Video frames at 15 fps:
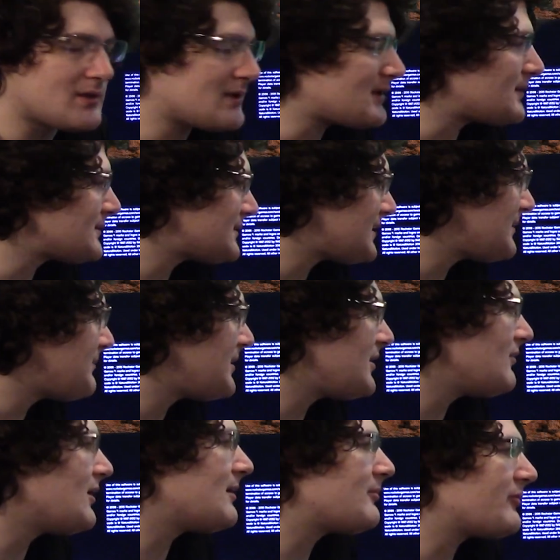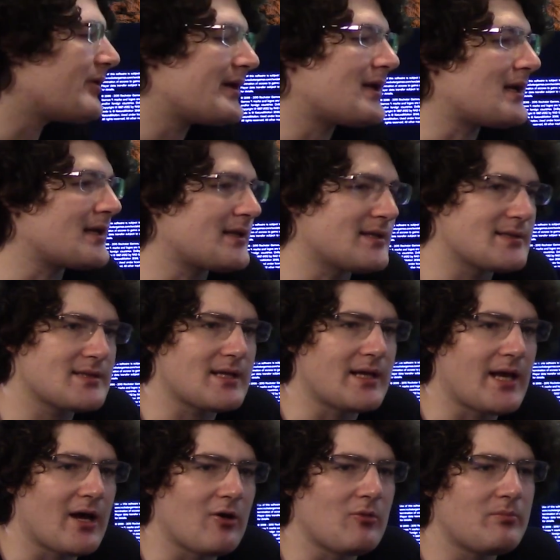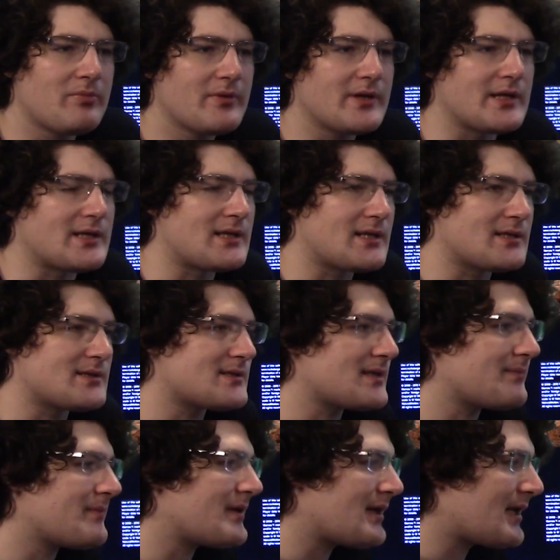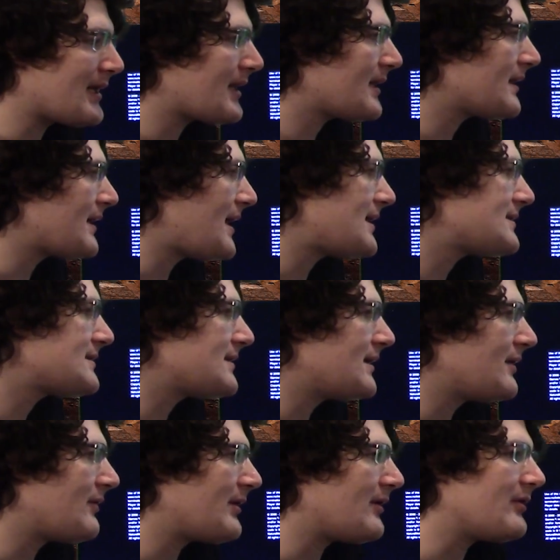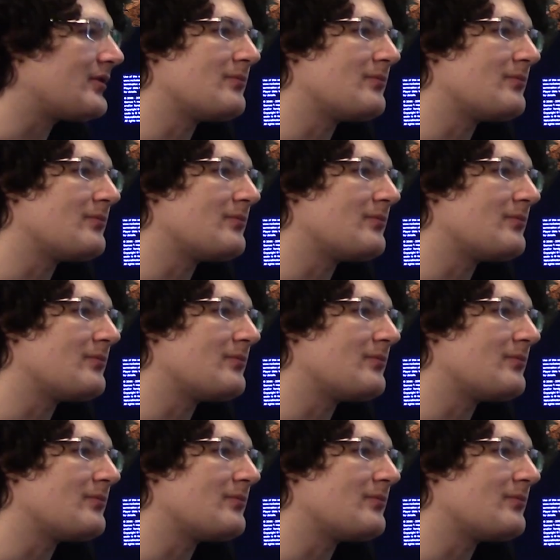CPU upgrade like this can help in something like that scenario.